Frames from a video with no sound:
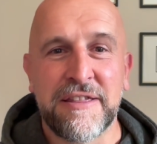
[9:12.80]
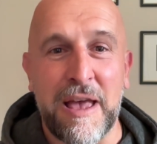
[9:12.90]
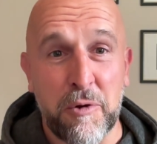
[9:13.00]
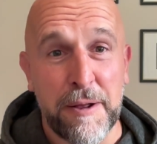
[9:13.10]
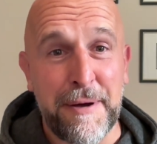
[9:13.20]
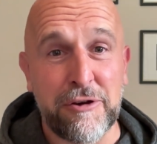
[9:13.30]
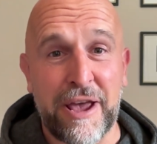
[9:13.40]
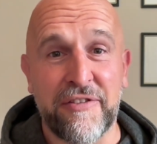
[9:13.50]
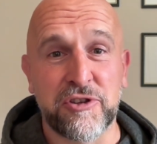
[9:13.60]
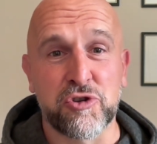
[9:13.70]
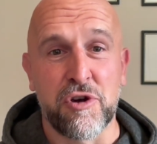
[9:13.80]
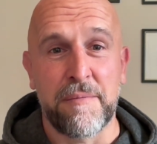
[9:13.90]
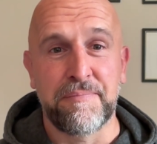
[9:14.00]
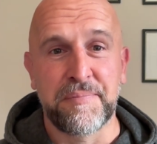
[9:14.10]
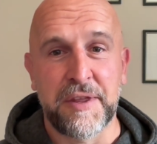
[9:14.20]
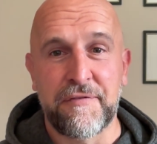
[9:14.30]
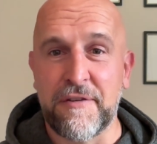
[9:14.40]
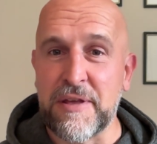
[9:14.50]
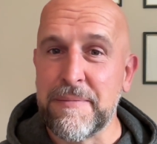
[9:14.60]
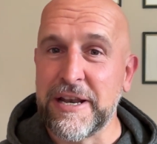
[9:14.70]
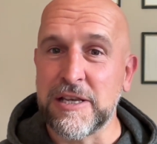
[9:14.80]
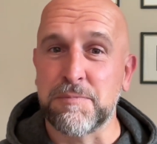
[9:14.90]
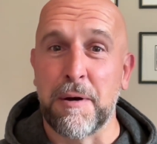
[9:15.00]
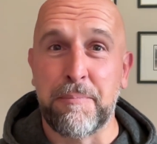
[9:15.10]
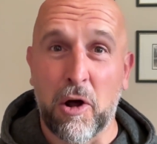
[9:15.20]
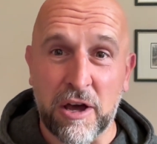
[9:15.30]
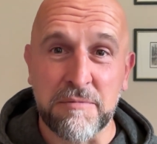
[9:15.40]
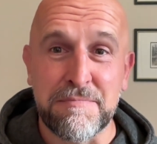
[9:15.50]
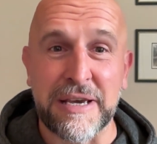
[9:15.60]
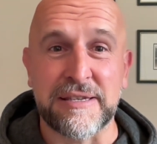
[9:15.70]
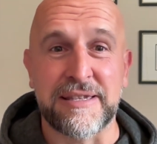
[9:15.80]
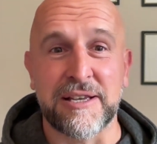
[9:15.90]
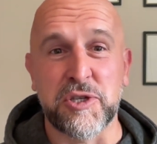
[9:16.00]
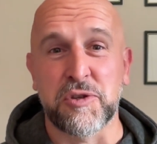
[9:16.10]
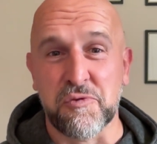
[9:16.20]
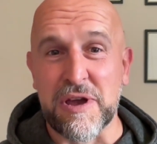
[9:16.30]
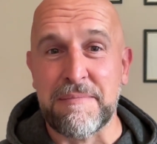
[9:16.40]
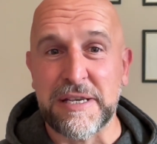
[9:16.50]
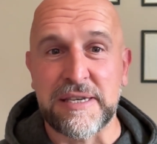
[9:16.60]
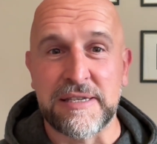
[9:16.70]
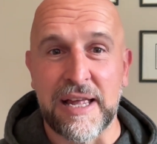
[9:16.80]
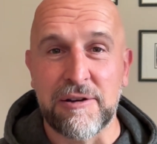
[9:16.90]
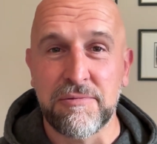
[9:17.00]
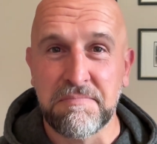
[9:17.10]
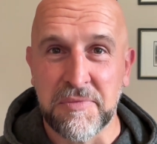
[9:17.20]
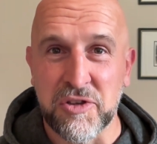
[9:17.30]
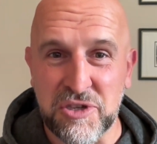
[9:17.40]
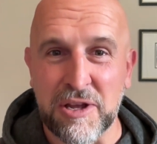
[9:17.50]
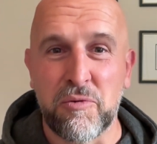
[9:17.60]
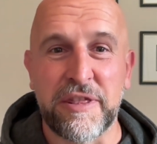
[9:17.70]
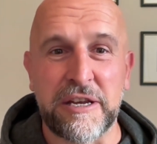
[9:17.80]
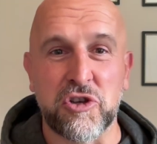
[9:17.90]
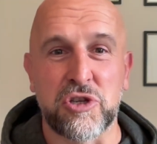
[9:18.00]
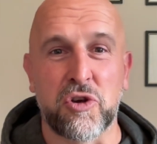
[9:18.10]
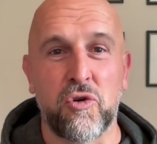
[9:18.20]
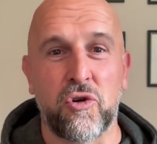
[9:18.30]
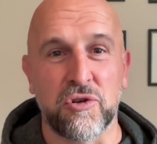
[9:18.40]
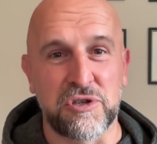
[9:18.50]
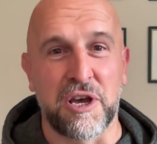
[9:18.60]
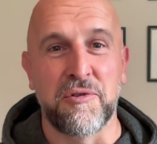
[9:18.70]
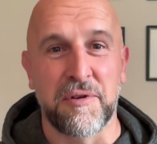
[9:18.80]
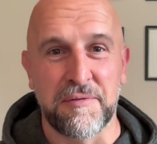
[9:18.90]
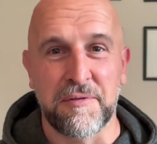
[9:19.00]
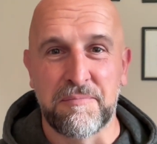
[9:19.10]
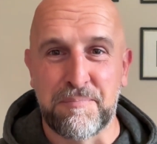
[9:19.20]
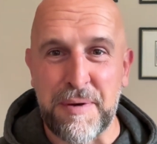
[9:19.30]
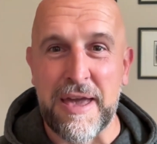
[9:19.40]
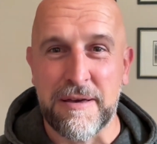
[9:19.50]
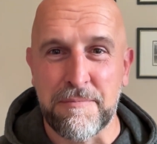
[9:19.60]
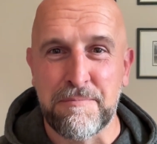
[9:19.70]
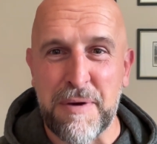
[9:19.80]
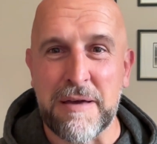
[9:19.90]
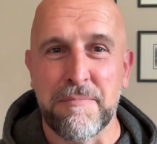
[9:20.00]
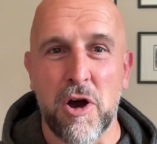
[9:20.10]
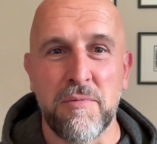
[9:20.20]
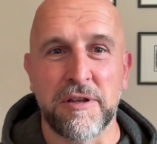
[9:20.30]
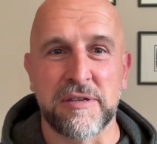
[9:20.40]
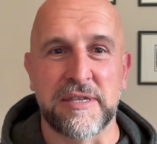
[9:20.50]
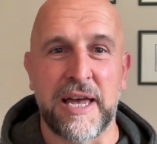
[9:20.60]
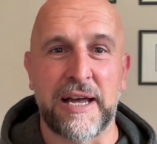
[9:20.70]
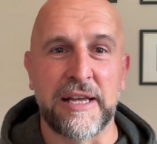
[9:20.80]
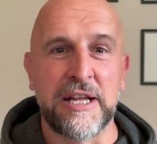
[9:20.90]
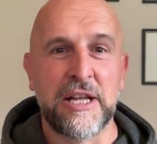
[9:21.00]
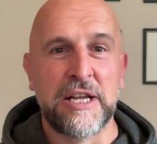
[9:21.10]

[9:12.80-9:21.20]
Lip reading: They won a penalty at the scrum, 50 minutes, but Pollard missed. That's 3 misses now, and still within a score. So big moments that.